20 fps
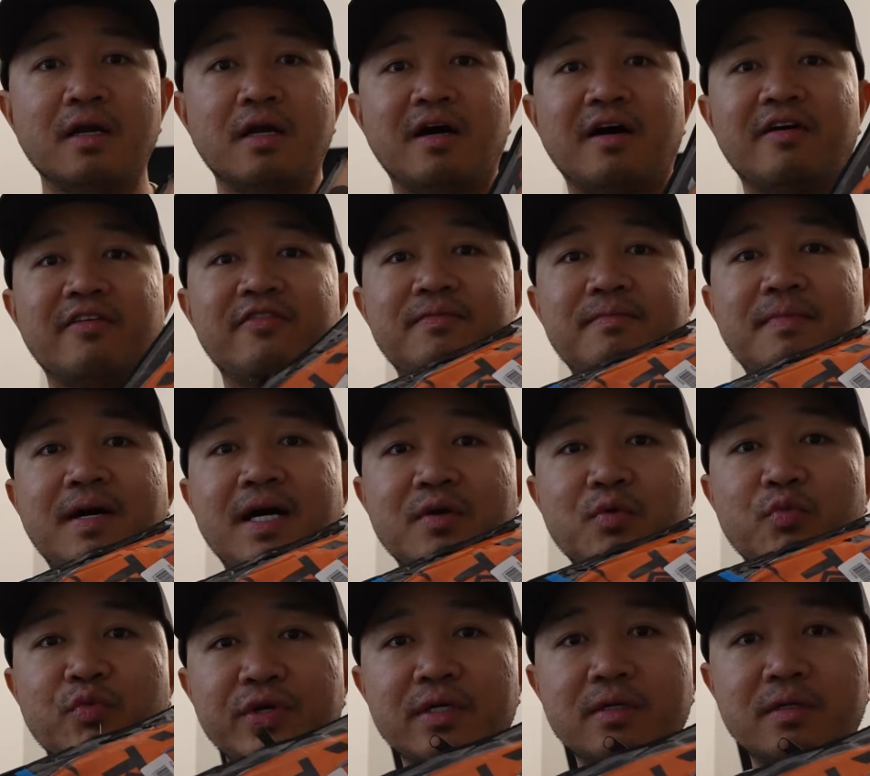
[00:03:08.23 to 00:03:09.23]
of my
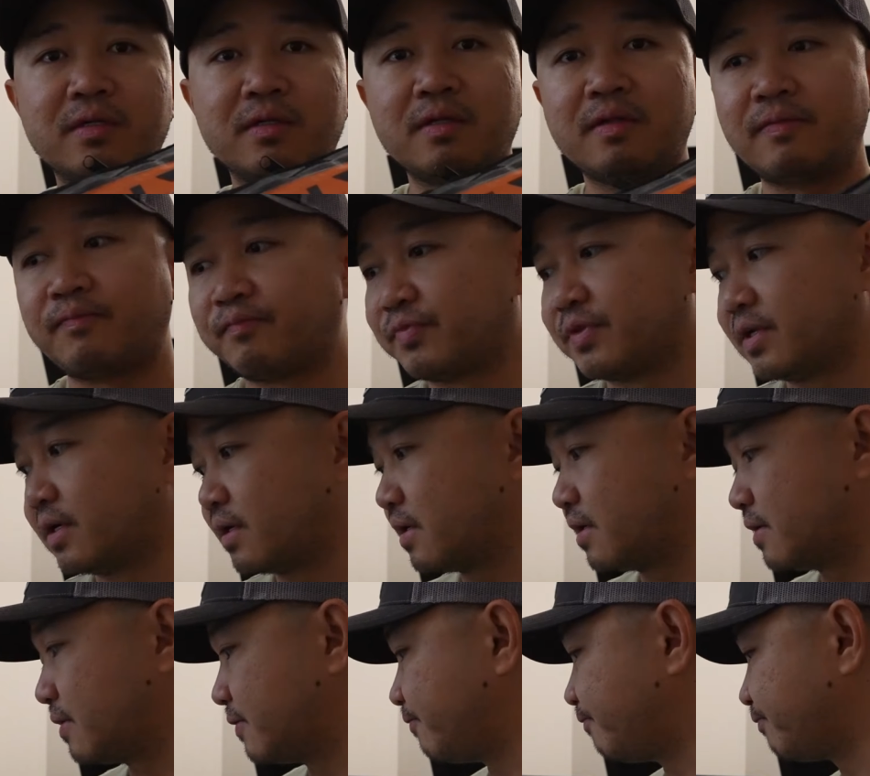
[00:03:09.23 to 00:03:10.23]
wheel.
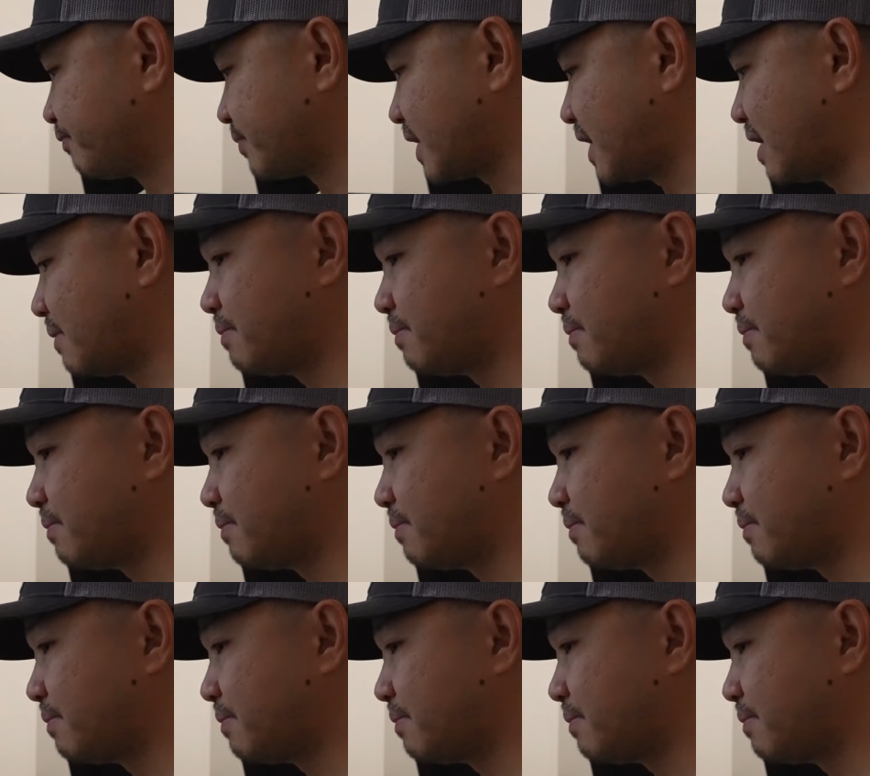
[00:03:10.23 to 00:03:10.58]
I